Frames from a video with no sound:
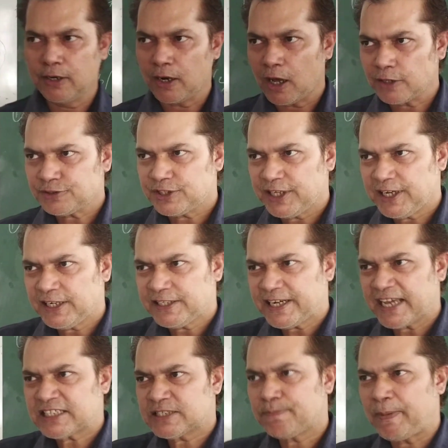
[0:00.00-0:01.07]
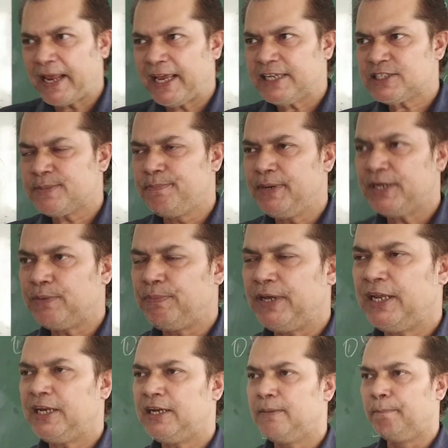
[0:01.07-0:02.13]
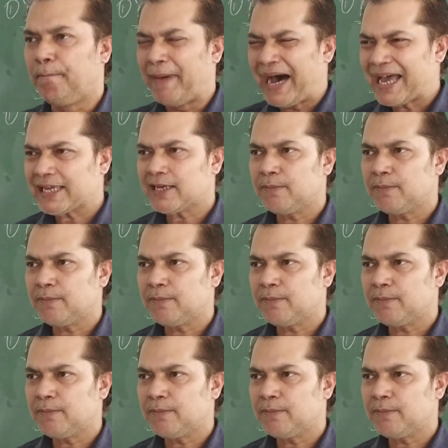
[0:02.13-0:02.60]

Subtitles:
routing takes place between my